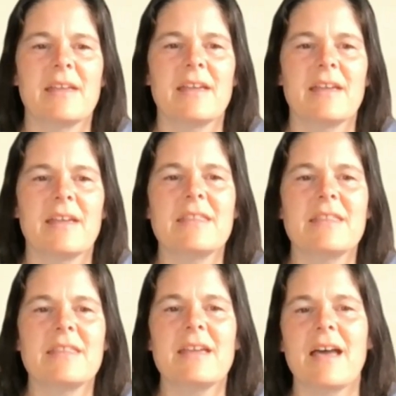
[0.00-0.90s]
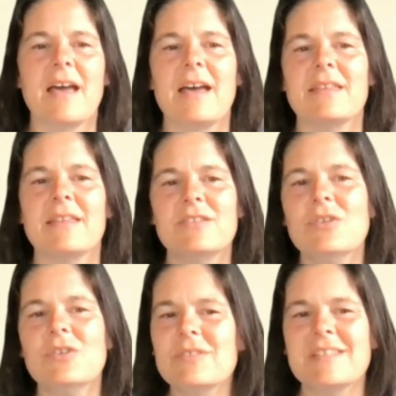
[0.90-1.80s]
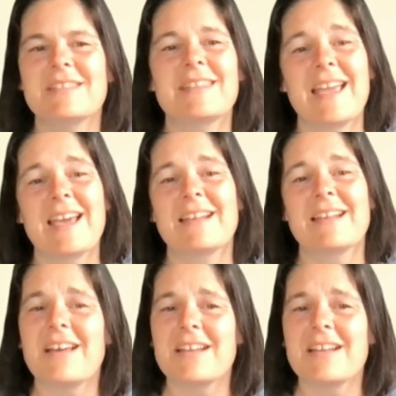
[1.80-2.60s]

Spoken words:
The news is that they had a lot of